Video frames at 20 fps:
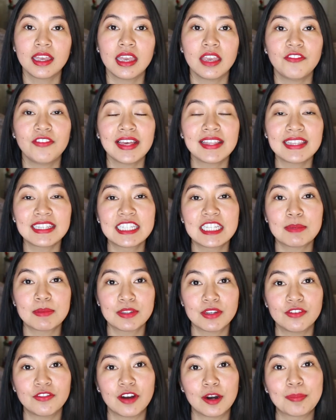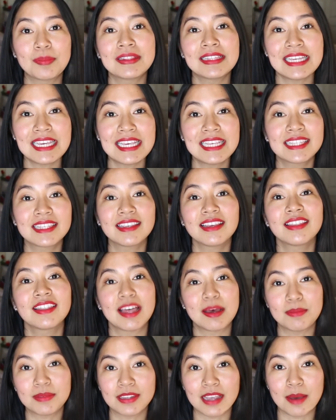If you like the tips so far, please
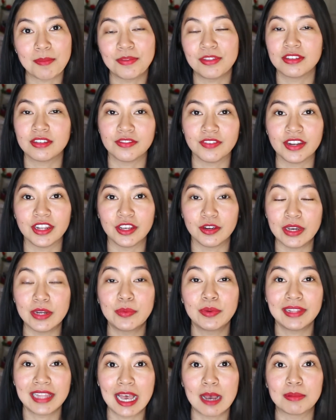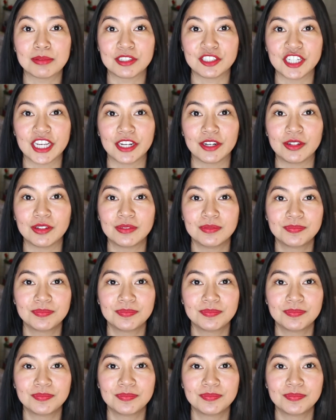thumbs up this video. It really helps the channel.